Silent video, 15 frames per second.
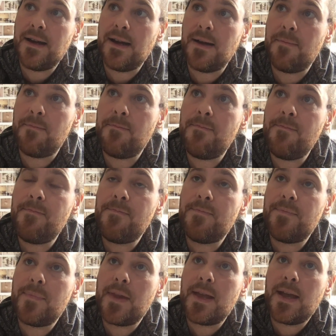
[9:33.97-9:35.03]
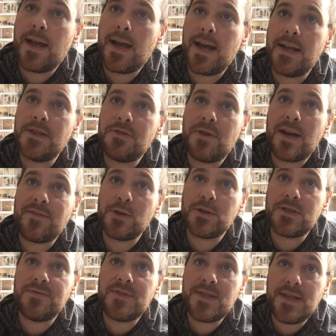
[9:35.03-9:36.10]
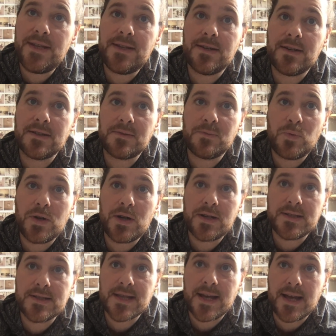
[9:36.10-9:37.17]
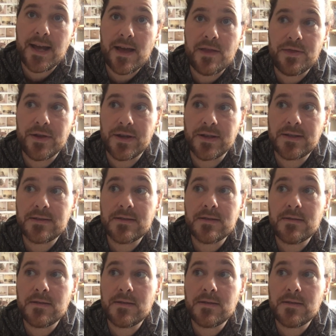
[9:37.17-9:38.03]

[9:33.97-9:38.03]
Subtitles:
And you have a lot of tea garden workers there that